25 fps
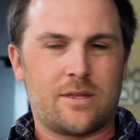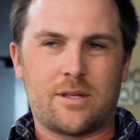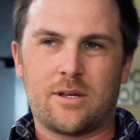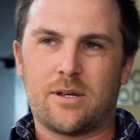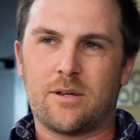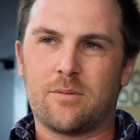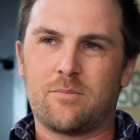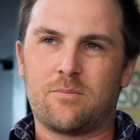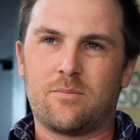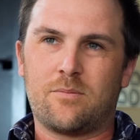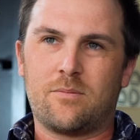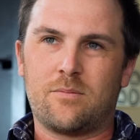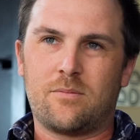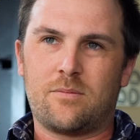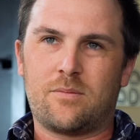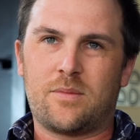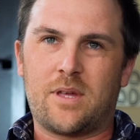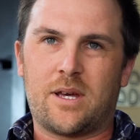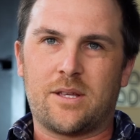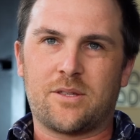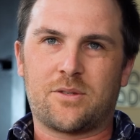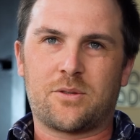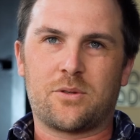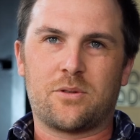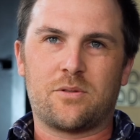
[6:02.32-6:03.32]

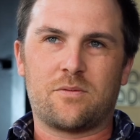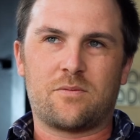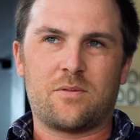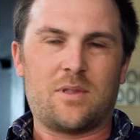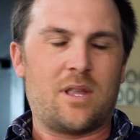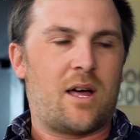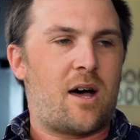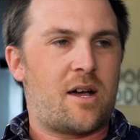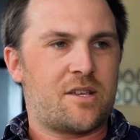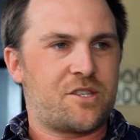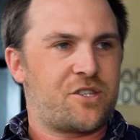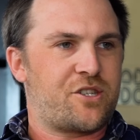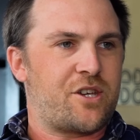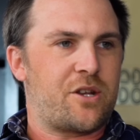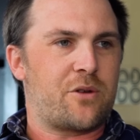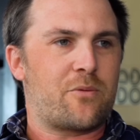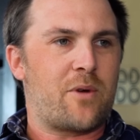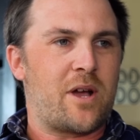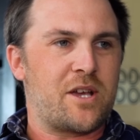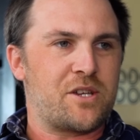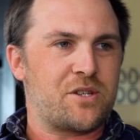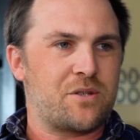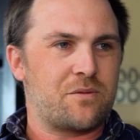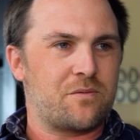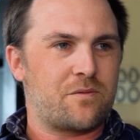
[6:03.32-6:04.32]
that sort of last
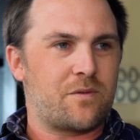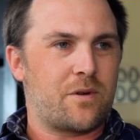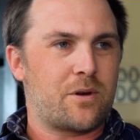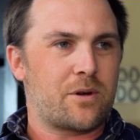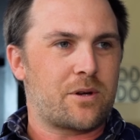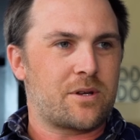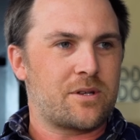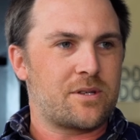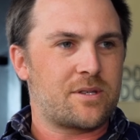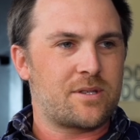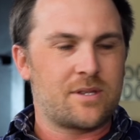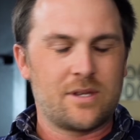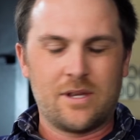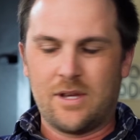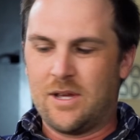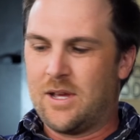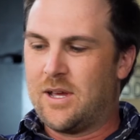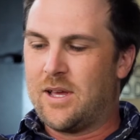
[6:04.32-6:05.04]
generation Focus.